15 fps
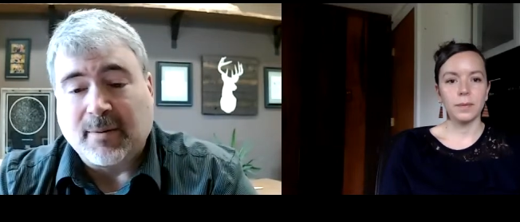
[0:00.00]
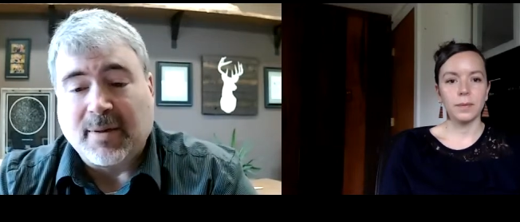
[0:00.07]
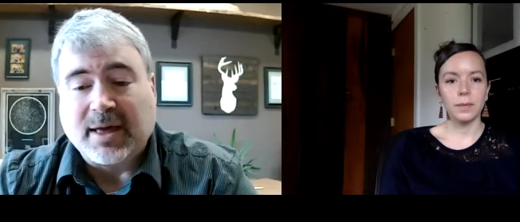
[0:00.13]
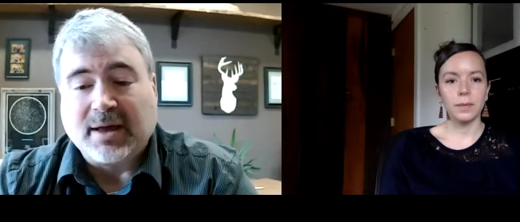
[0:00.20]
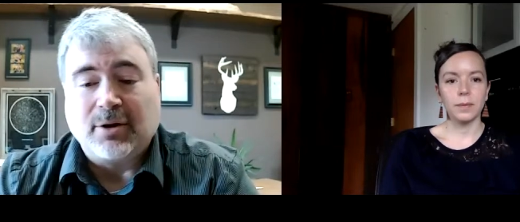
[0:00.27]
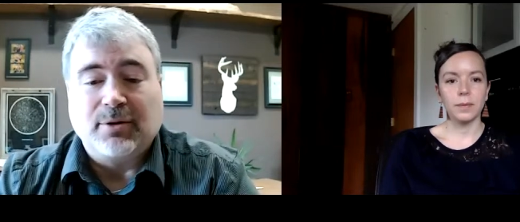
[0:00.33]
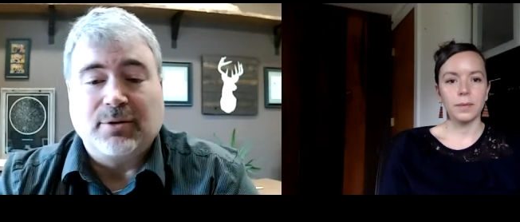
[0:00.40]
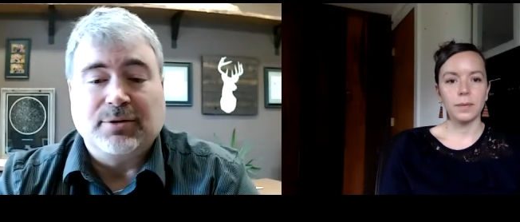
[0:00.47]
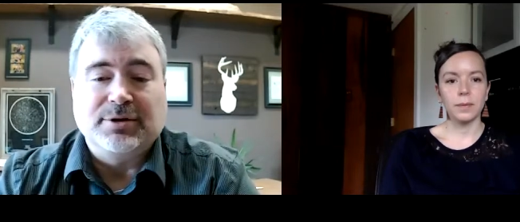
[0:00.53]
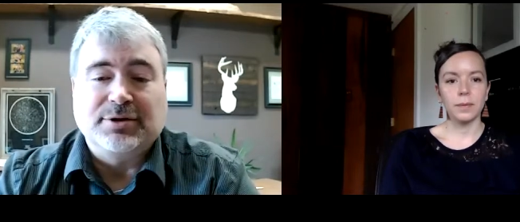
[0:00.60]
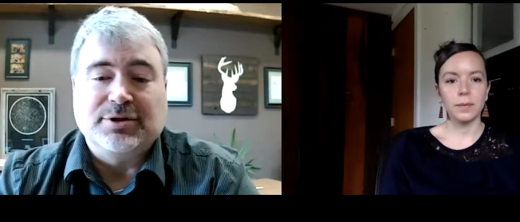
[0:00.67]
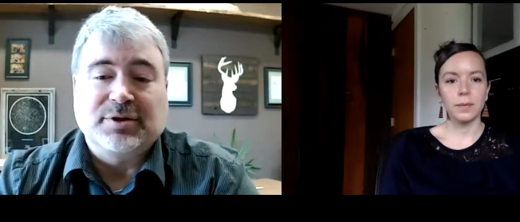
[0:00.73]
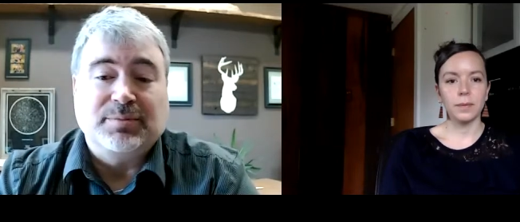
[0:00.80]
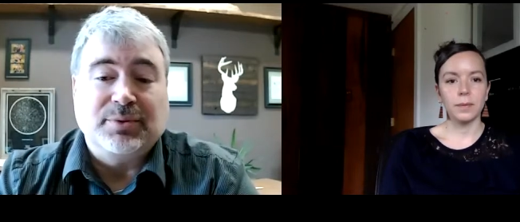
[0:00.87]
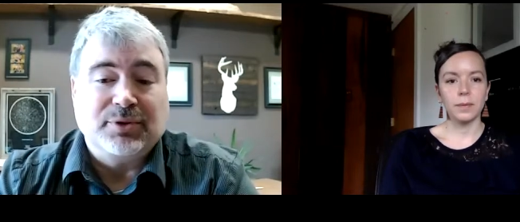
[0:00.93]
Speaker 1: and owners
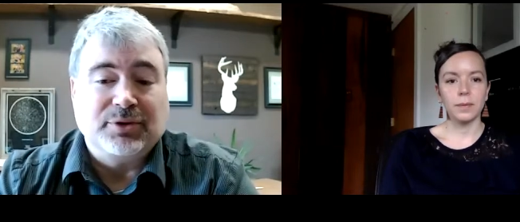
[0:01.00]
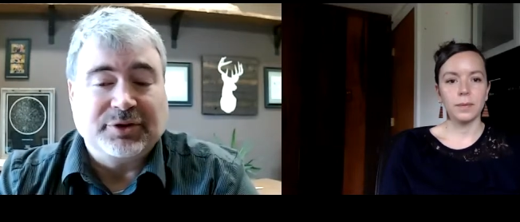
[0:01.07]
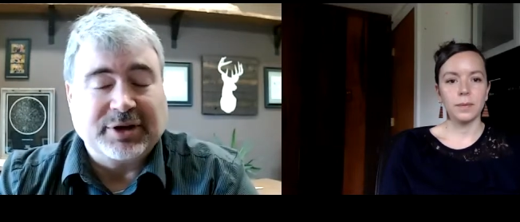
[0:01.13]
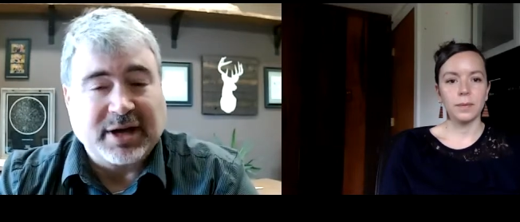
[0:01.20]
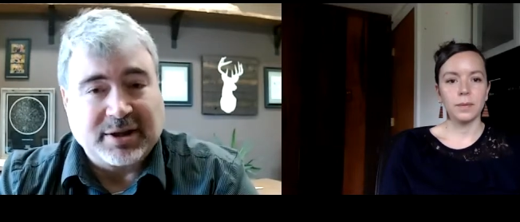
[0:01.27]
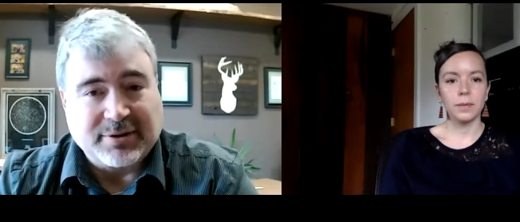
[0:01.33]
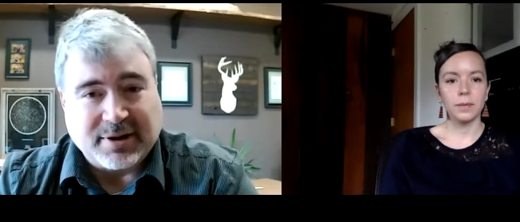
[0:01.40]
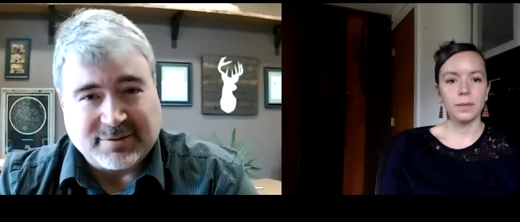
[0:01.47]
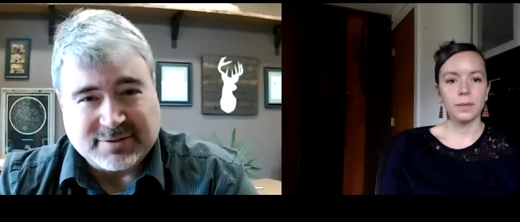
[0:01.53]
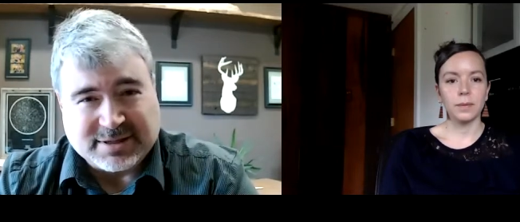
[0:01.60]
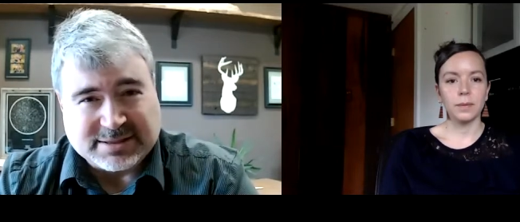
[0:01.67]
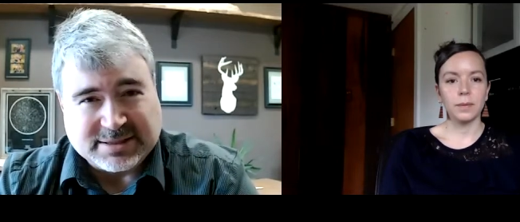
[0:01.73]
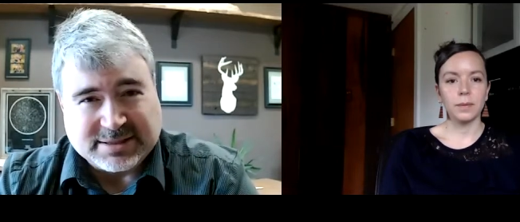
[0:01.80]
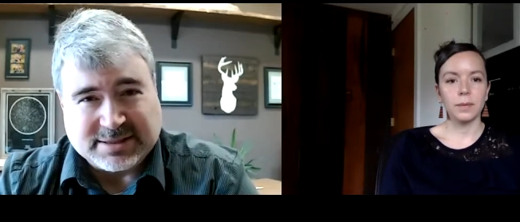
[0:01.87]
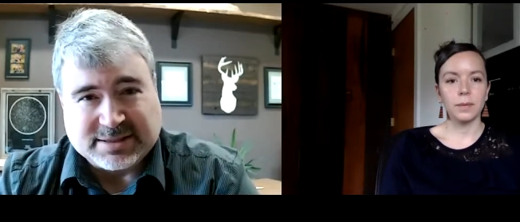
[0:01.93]
to pull together everything
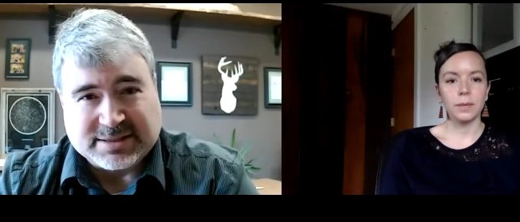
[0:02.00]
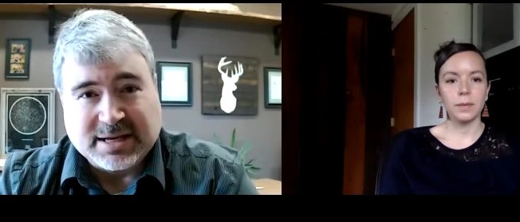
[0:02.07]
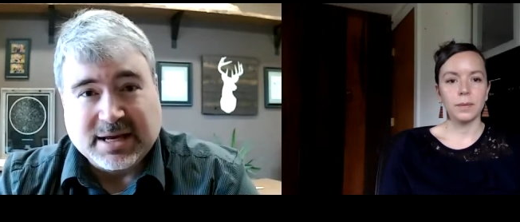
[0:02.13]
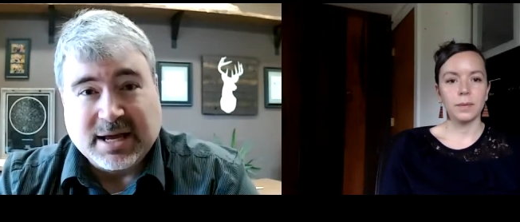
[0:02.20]
needed